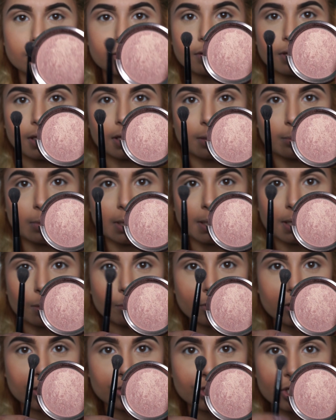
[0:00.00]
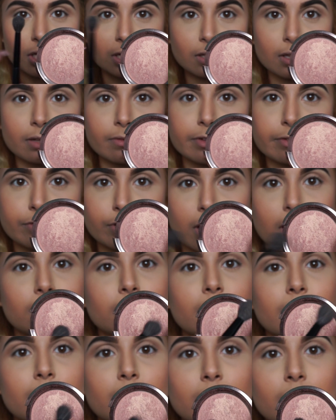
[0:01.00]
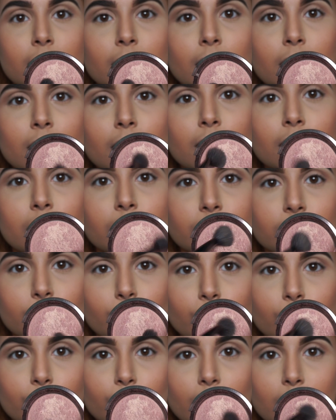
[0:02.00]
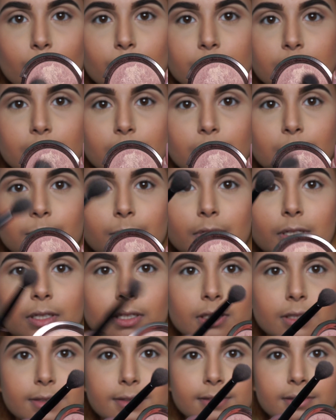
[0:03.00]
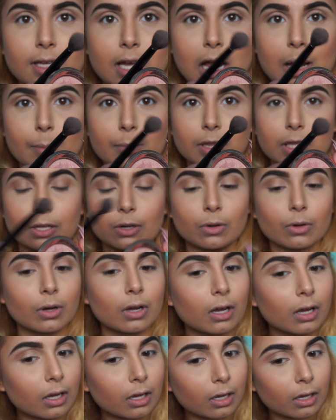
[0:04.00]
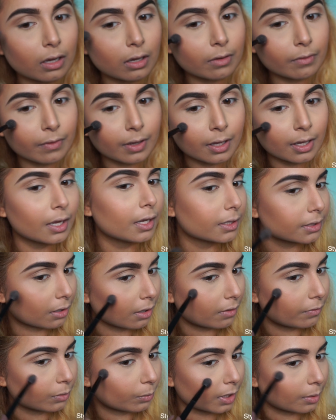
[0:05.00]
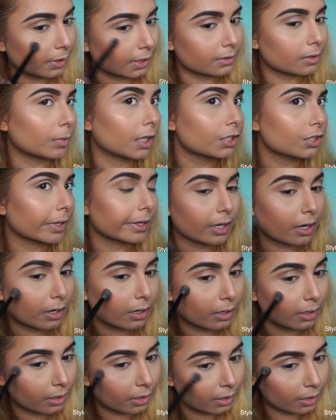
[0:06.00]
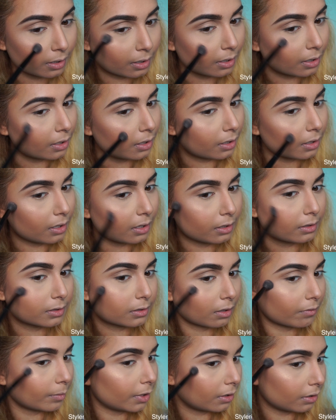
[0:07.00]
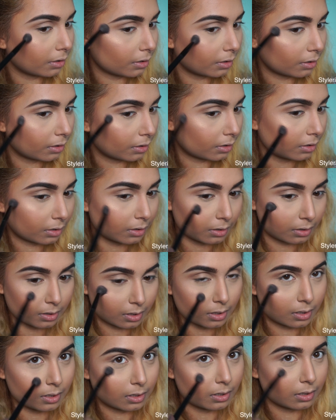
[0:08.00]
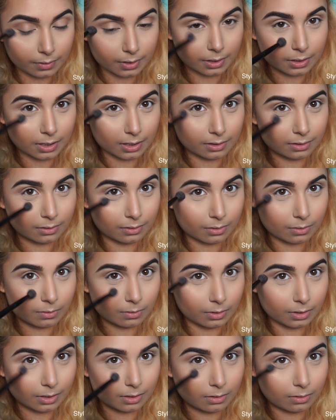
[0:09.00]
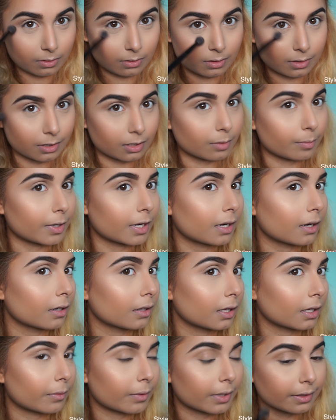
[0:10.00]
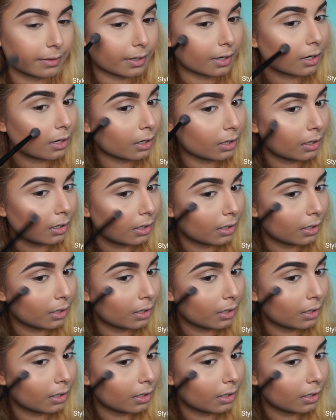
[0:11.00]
like blending brush, and I love it for highlighting. So I'm gonna grab some, tap a little off, start off with where I placed the blush right there, and start from there. But I like to go a little under my eye, like right there,